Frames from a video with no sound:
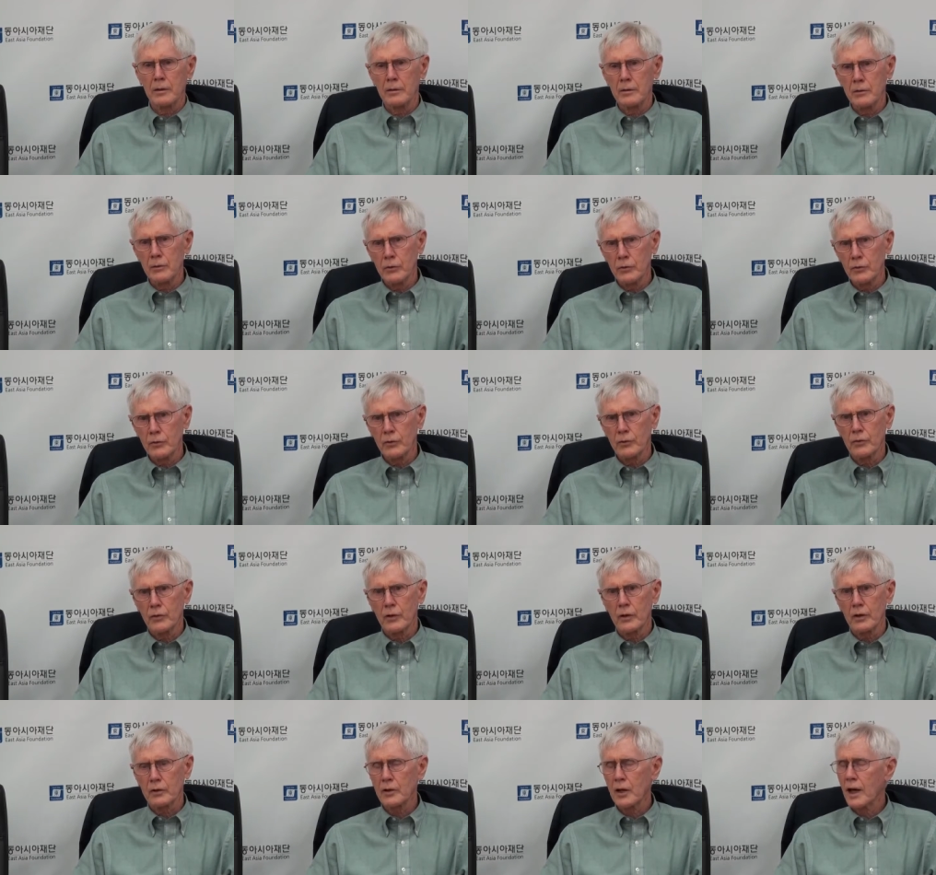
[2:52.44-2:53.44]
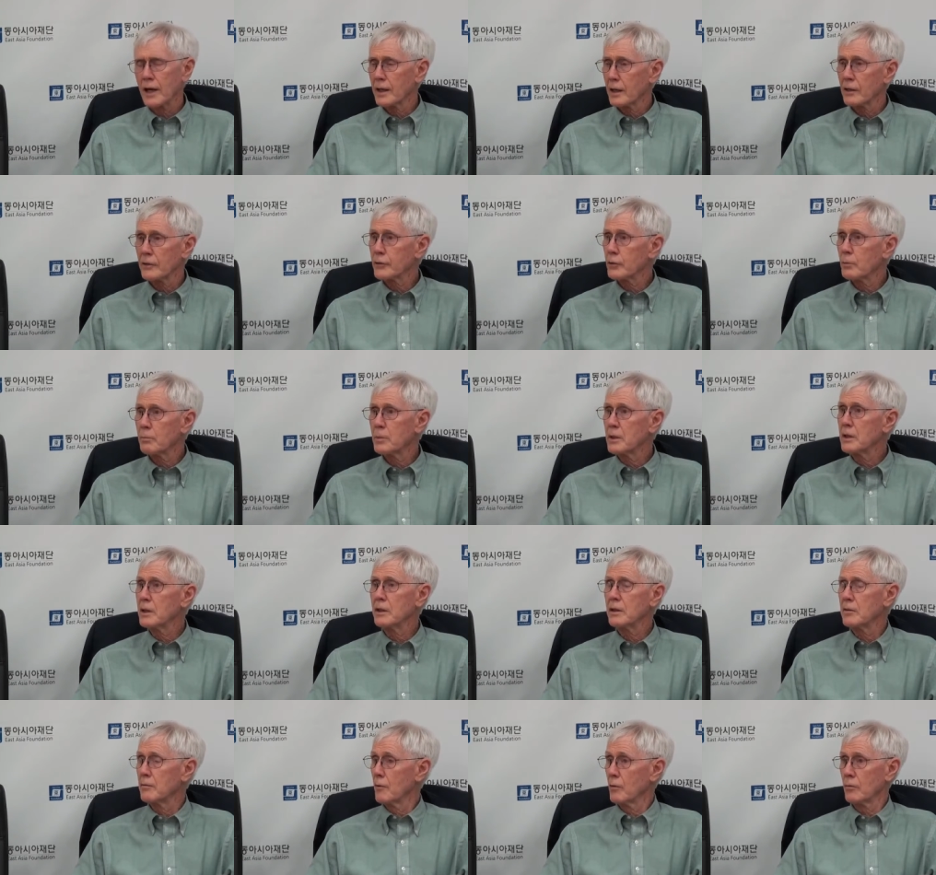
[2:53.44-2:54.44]
uses in a title, to
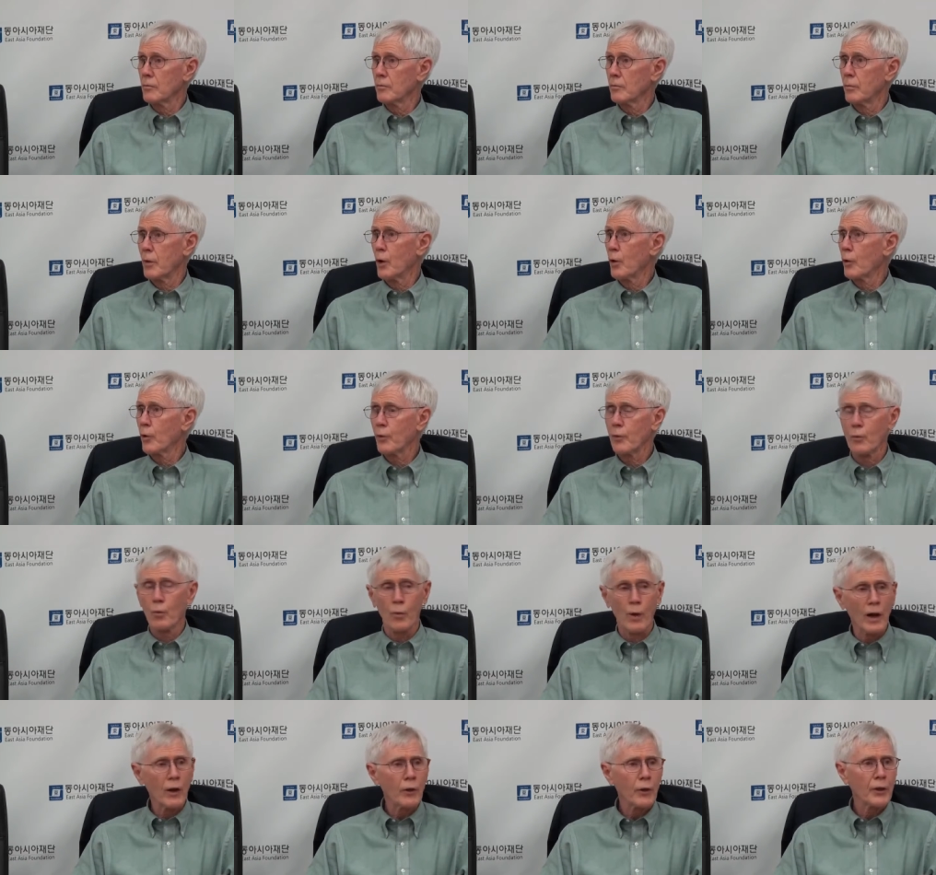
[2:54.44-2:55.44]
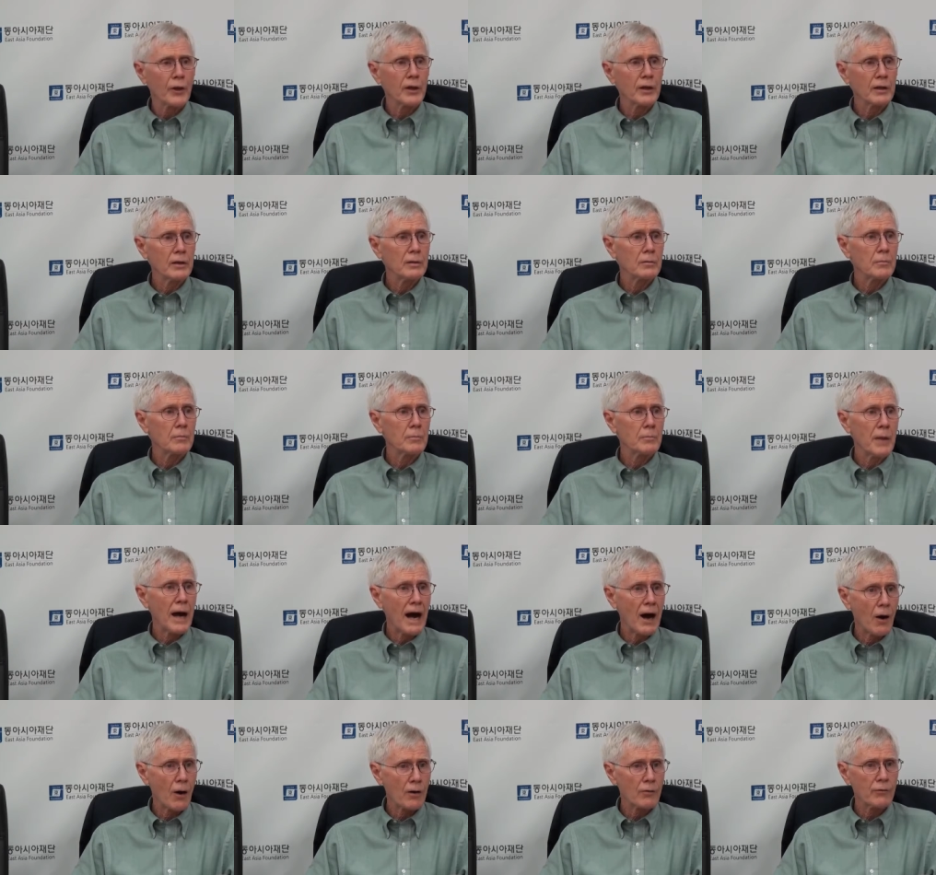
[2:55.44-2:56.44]
be both wealthy,
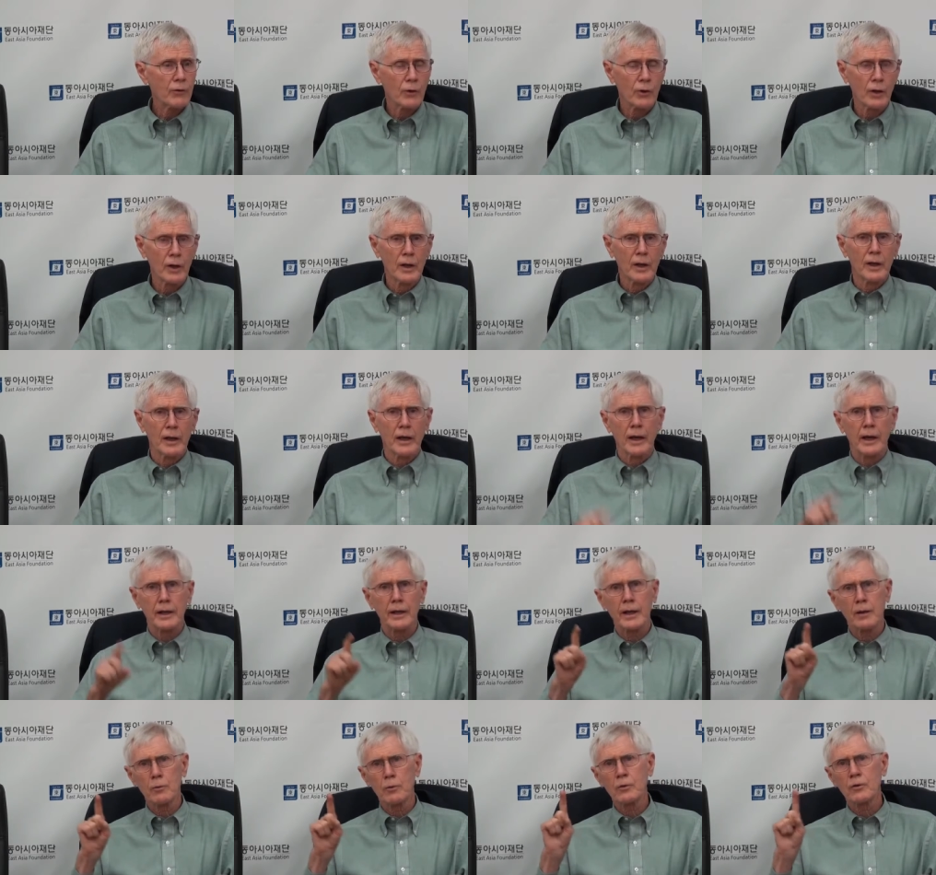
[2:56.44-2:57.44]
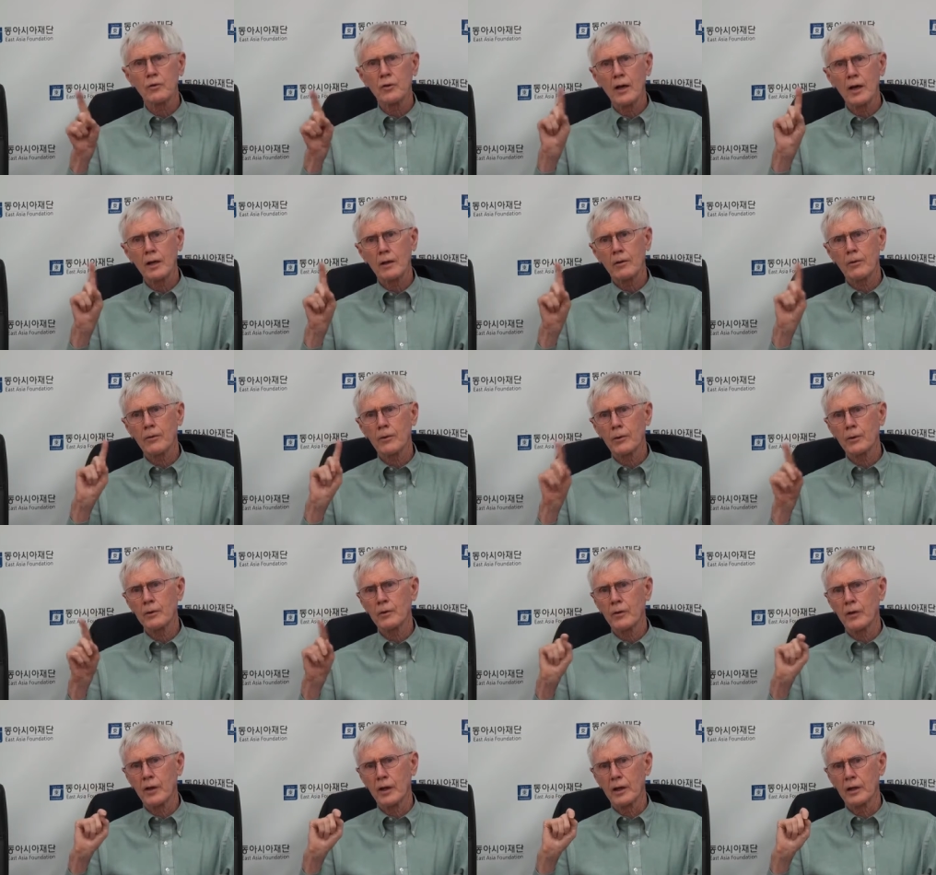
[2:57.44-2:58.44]
powerful, and I would say a
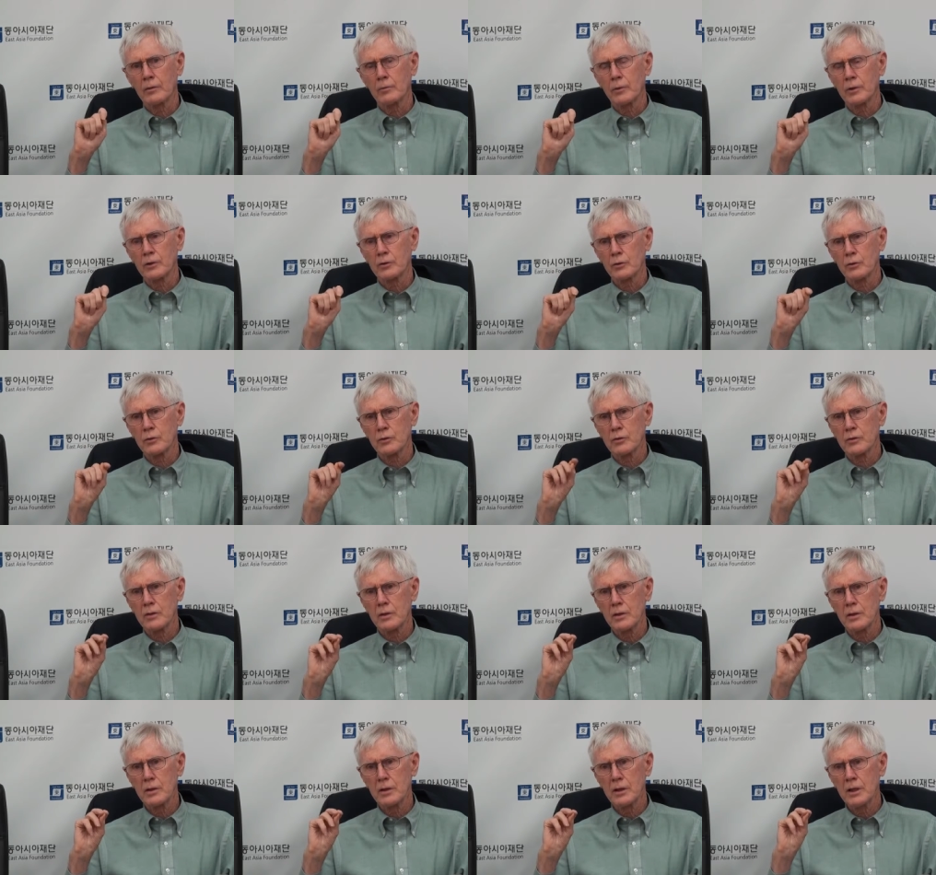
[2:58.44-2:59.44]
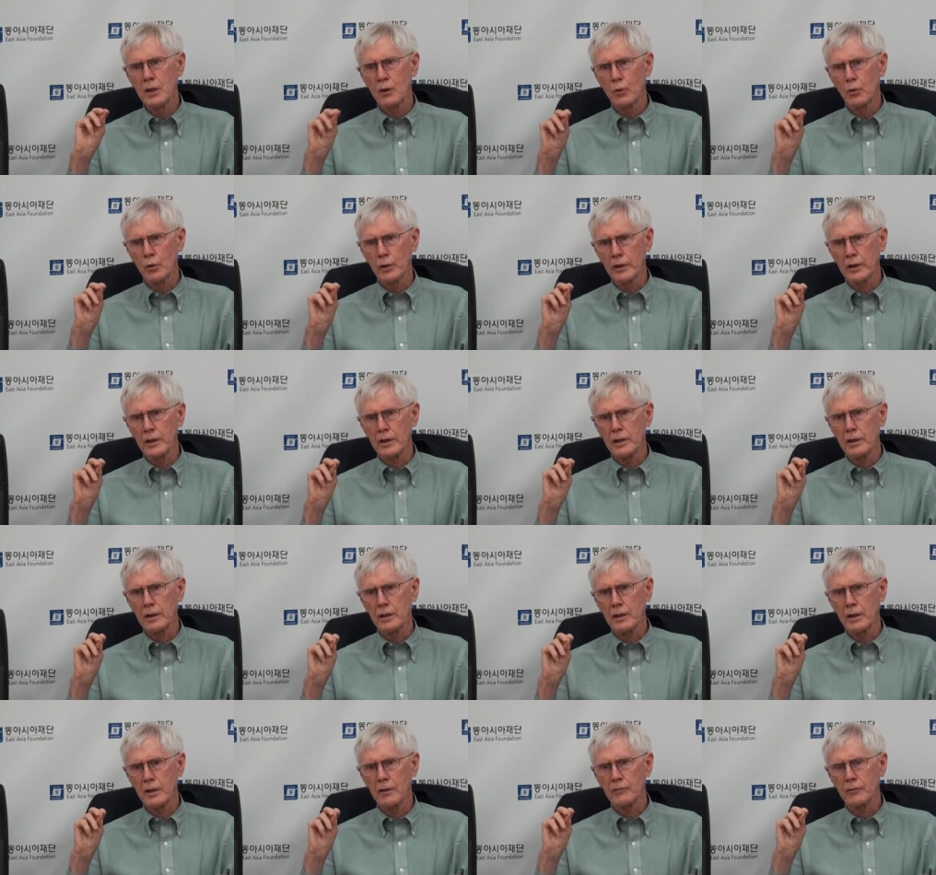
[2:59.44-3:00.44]
third thing, which was equally,
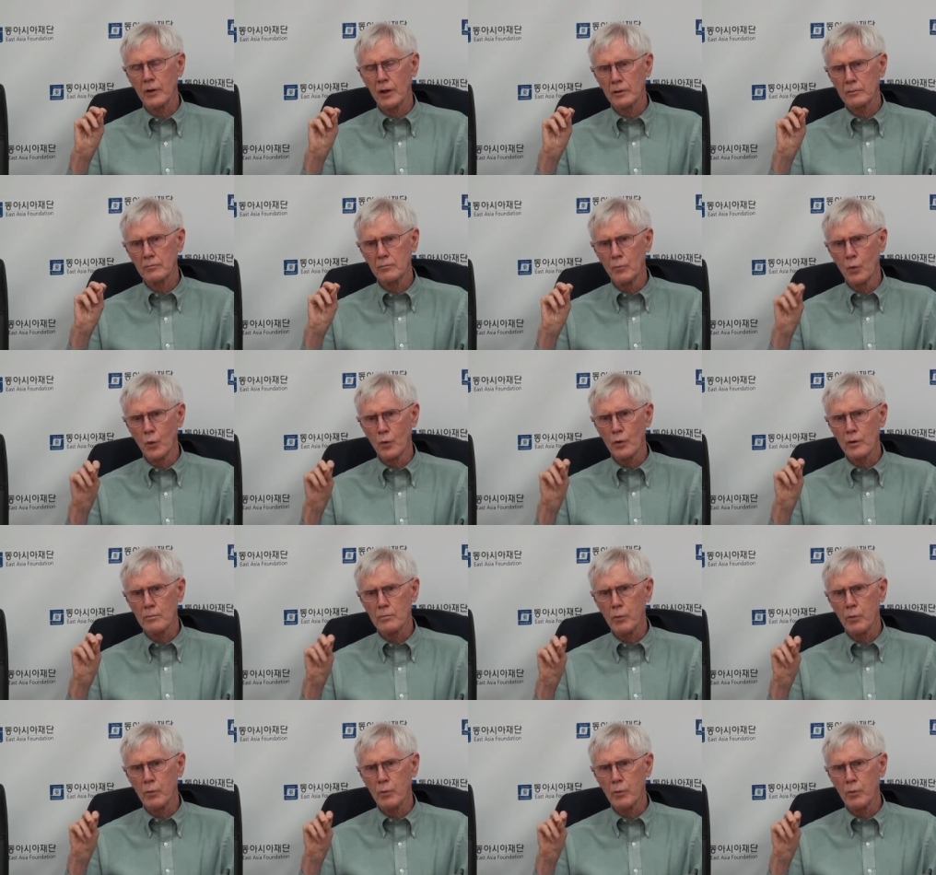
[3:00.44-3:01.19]
if not more